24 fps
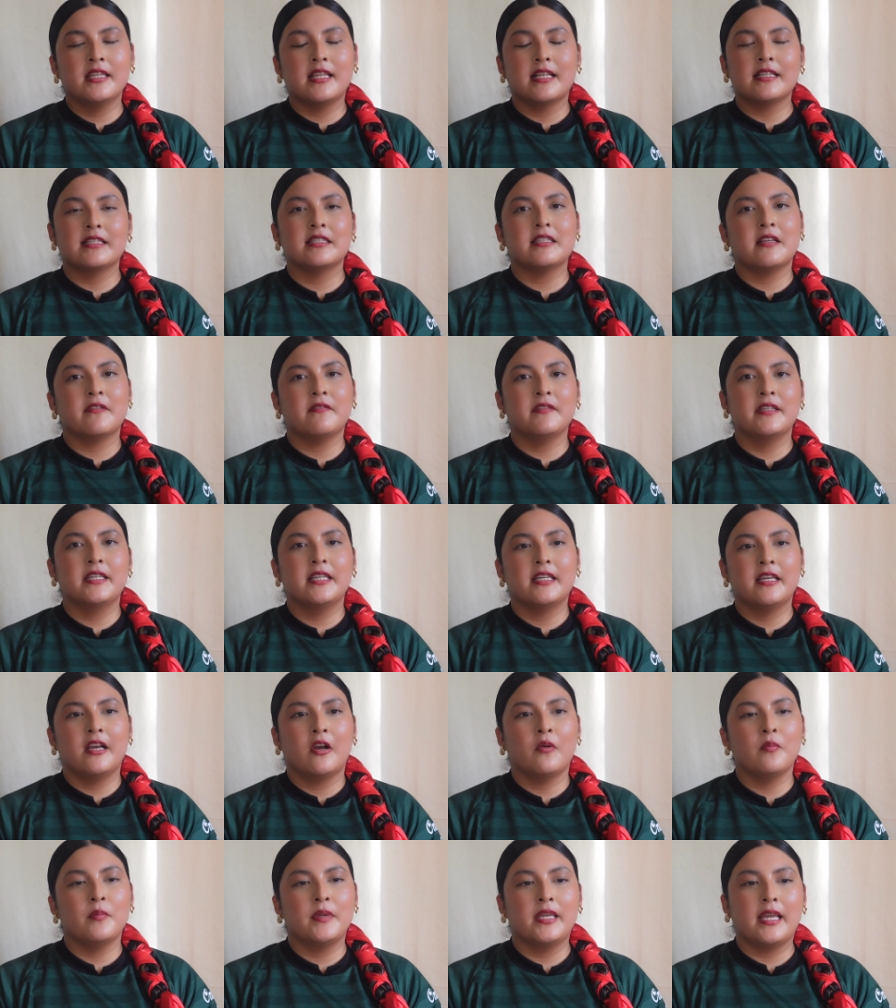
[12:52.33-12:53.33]
That's definitely
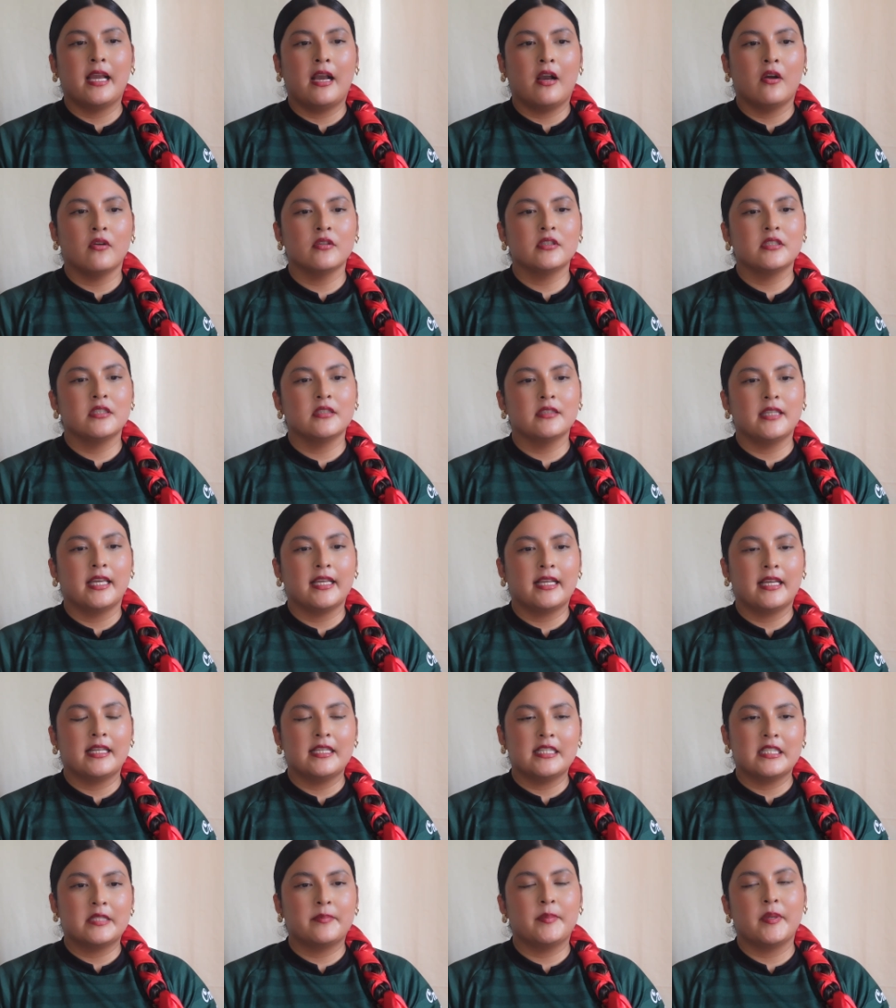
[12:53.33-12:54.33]
helped me out to like
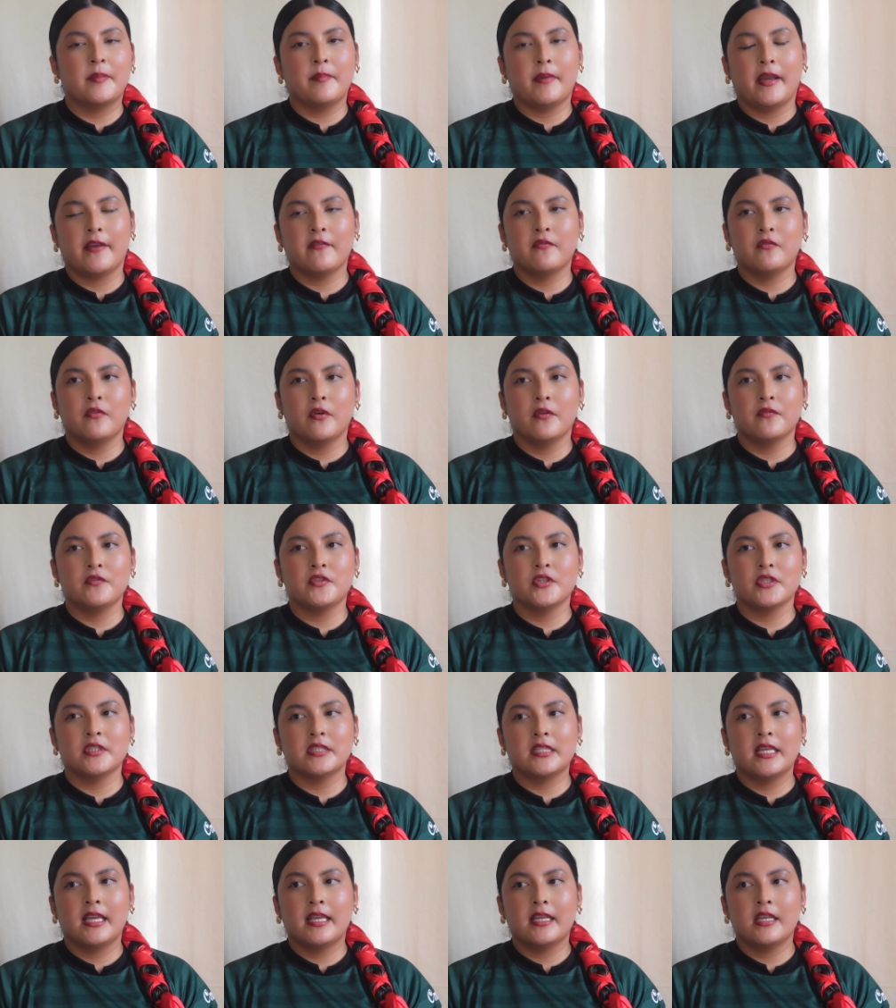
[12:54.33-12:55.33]
at least be mindful of
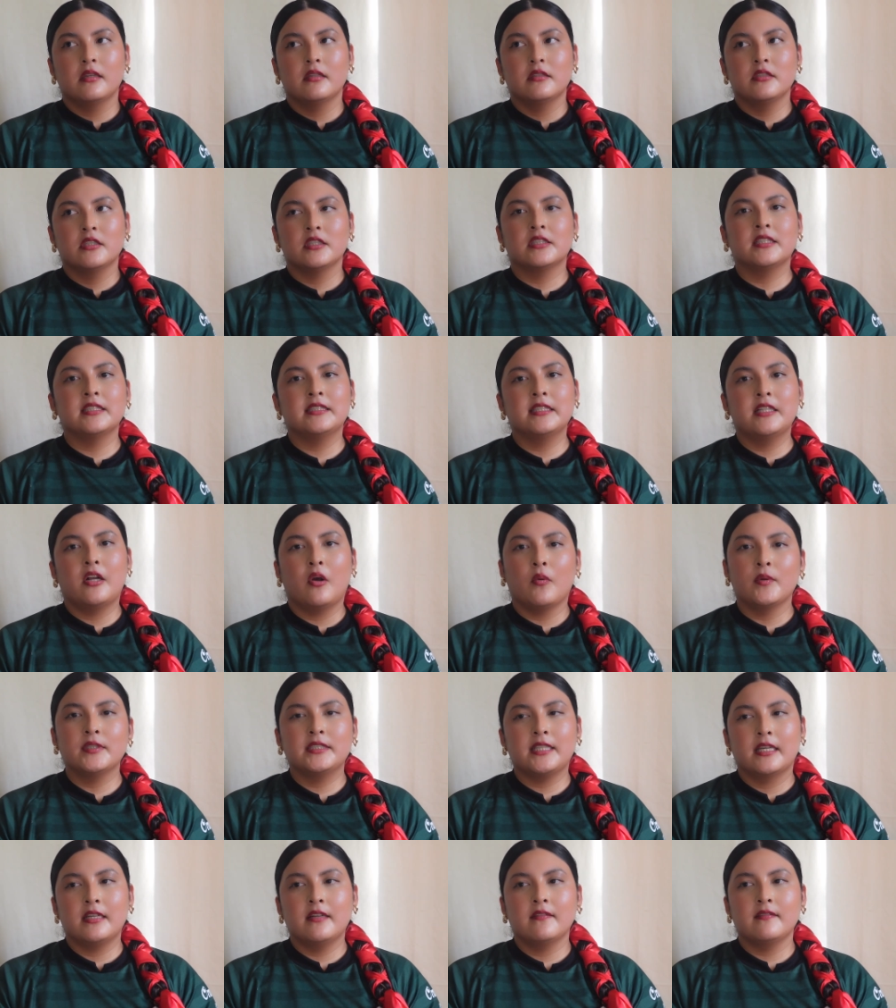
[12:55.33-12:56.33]
just because it
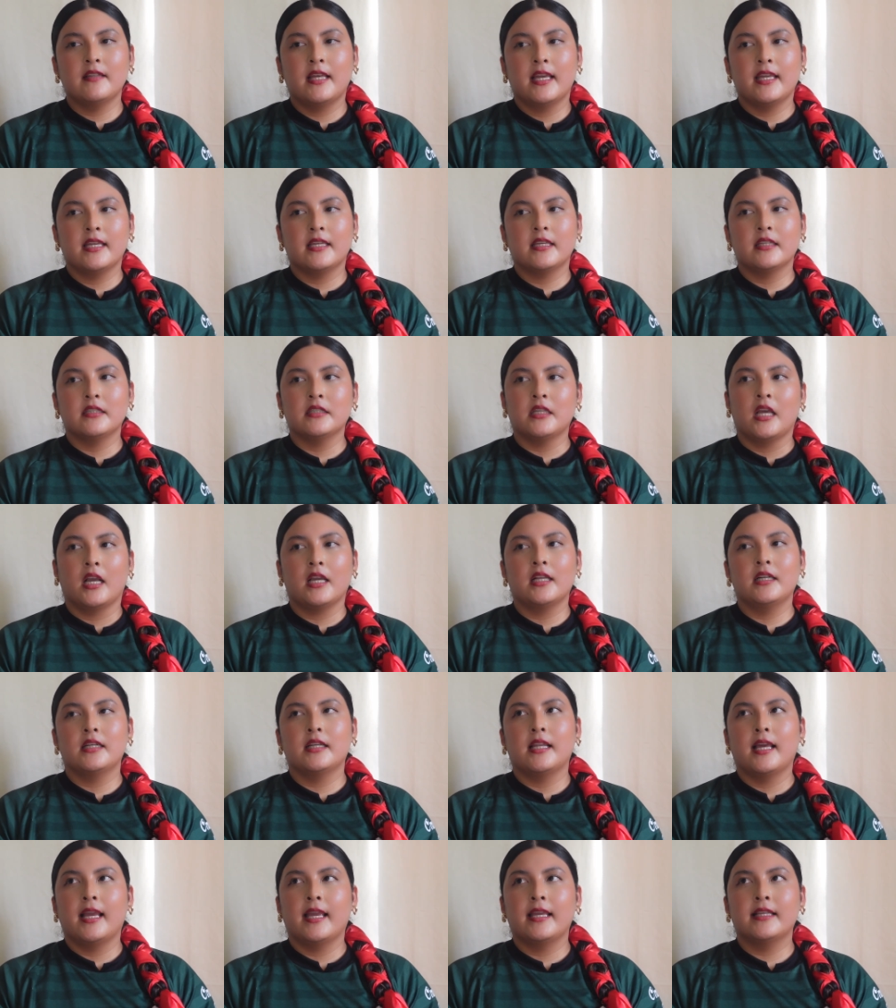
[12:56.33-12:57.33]
always kind of like, not
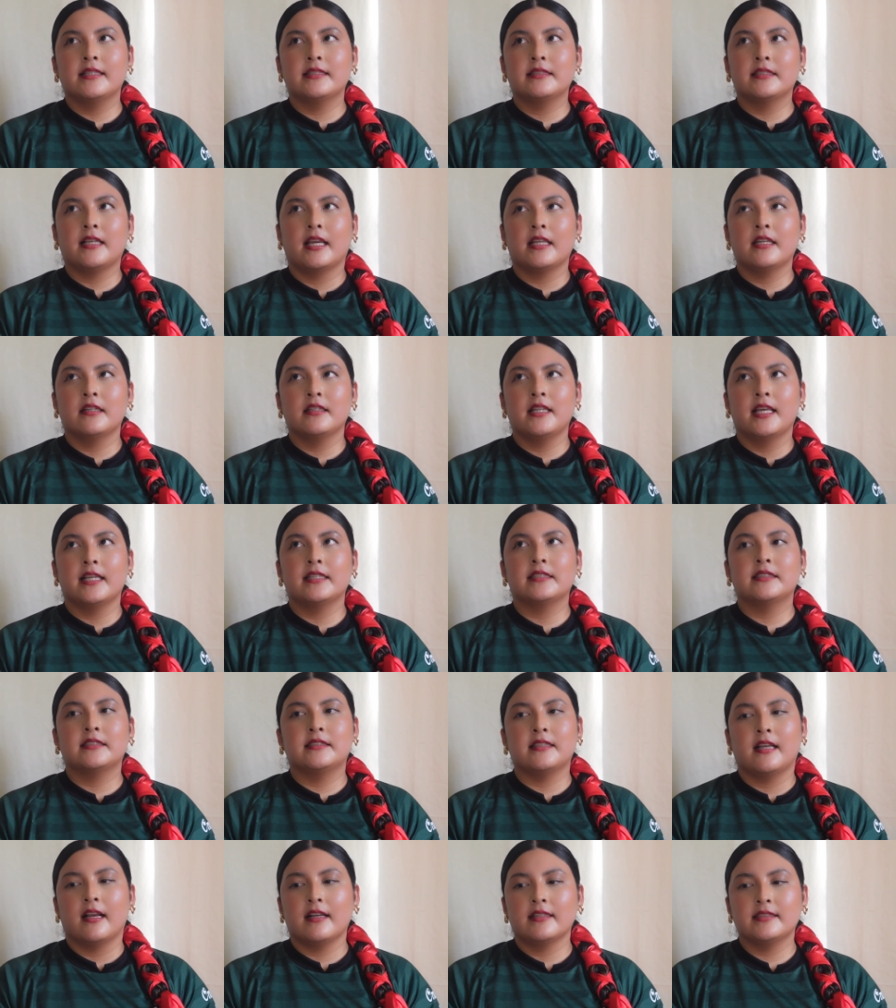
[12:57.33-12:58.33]
gonna lie, it's kind of like
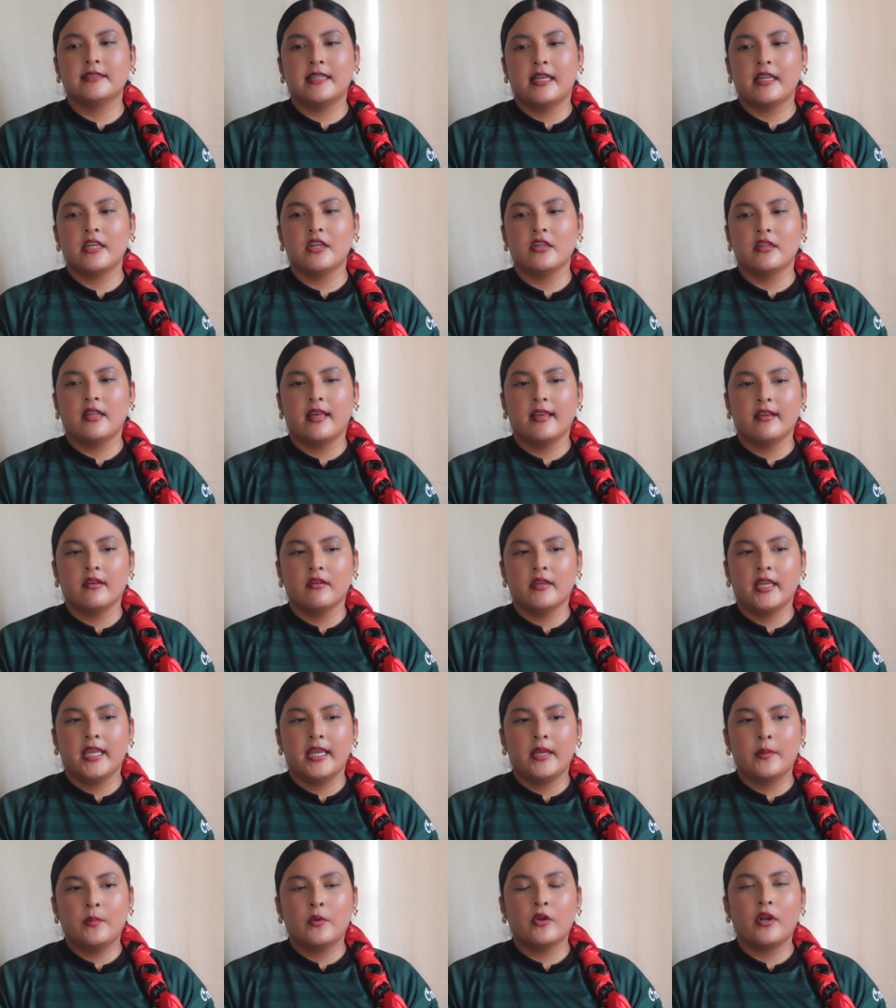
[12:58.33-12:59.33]
sucks that you're like,
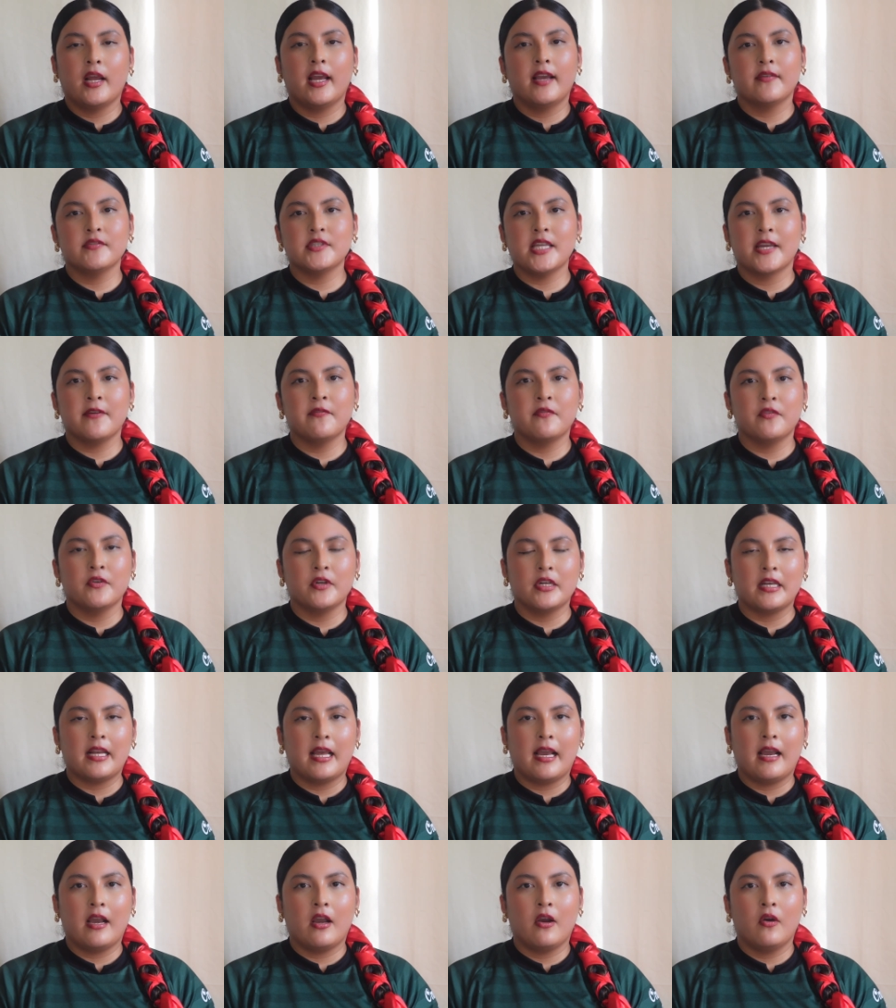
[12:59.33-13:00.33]
okay, what do I have time for
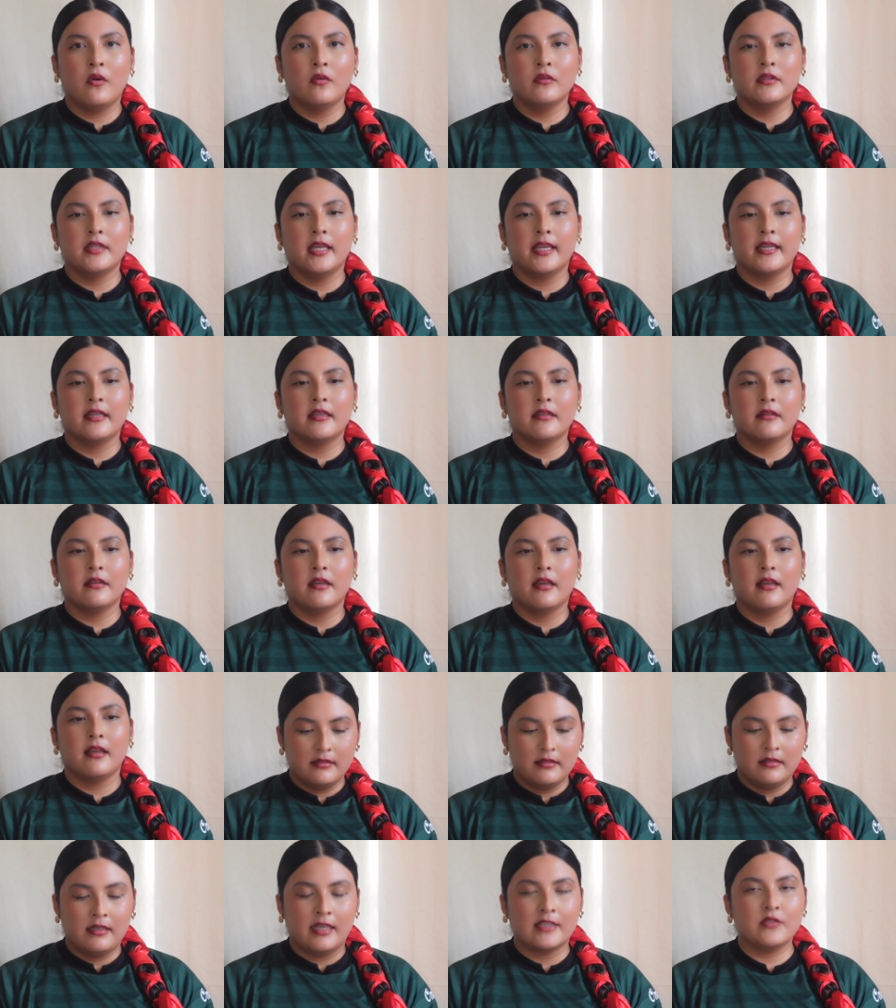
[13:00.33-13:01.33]
now? Like
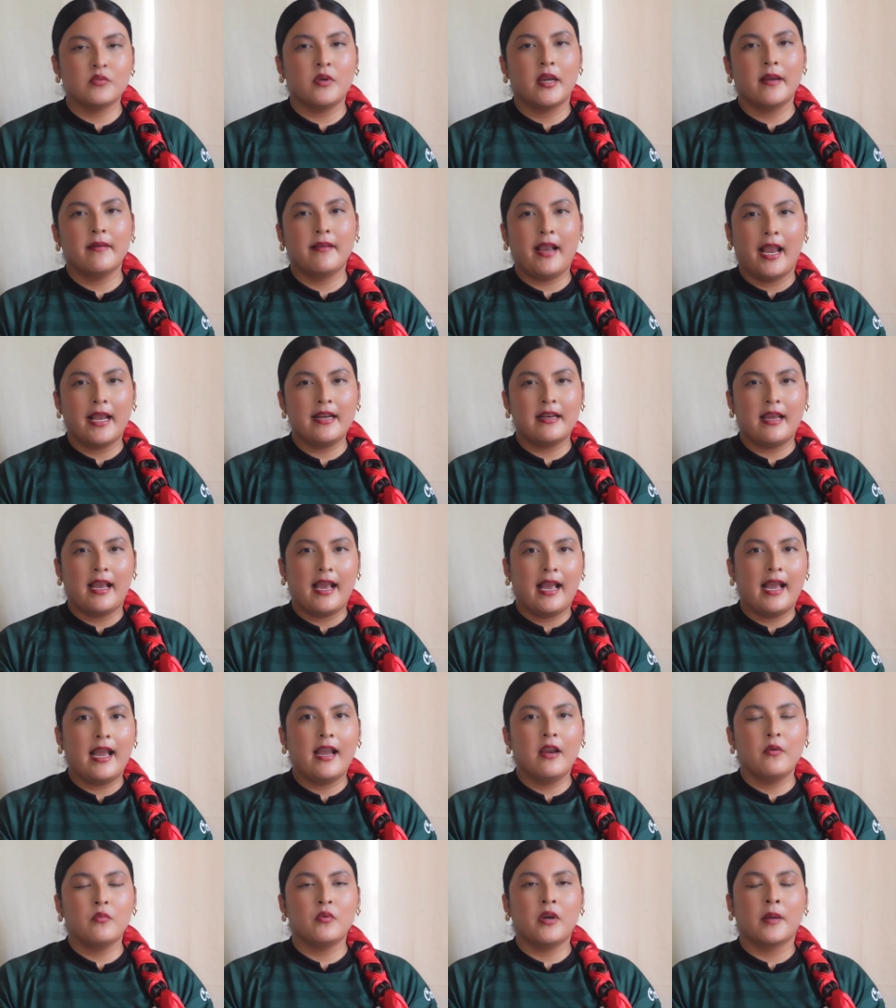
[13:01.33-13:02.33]
that's where I'm kind of
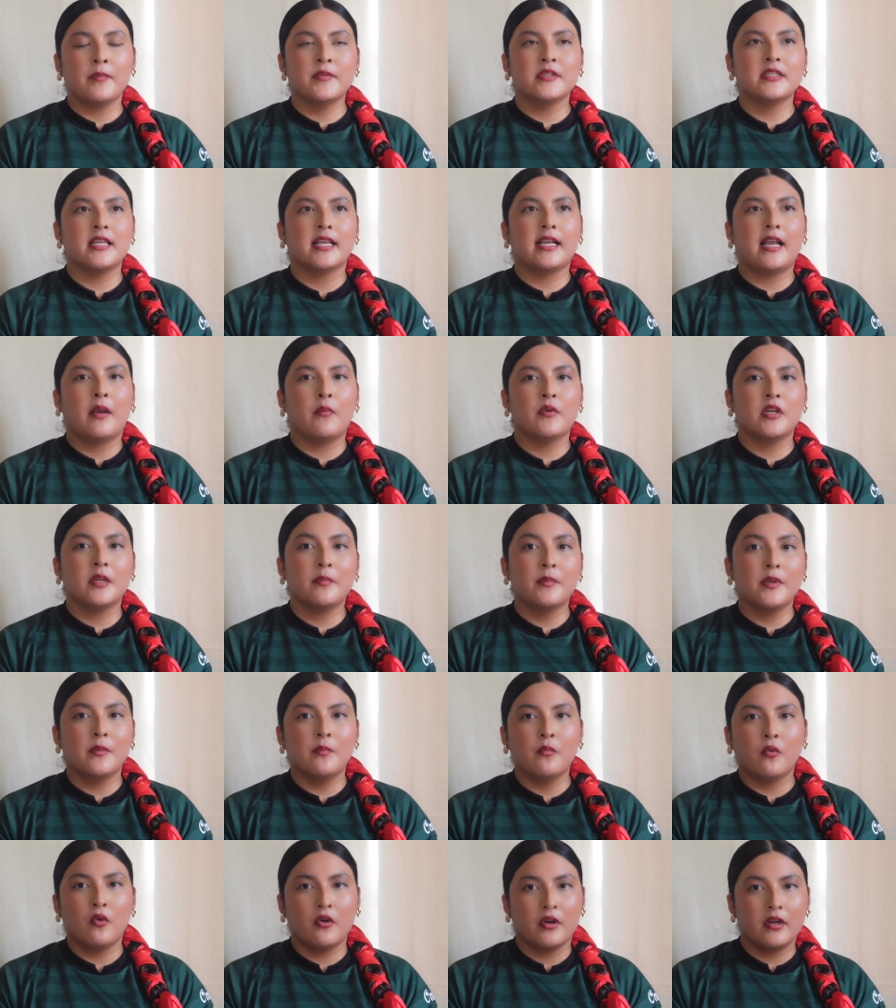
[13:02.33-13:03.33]
at, where I'm just like, I want to be
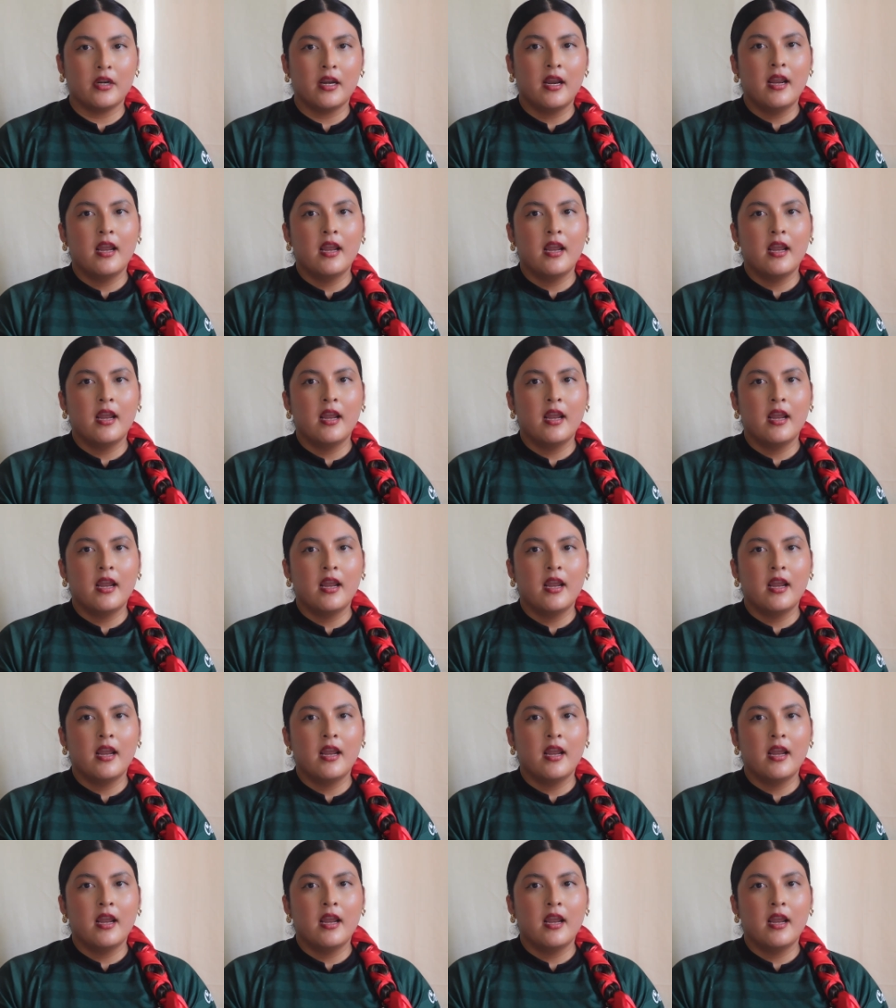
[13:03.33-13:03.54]
more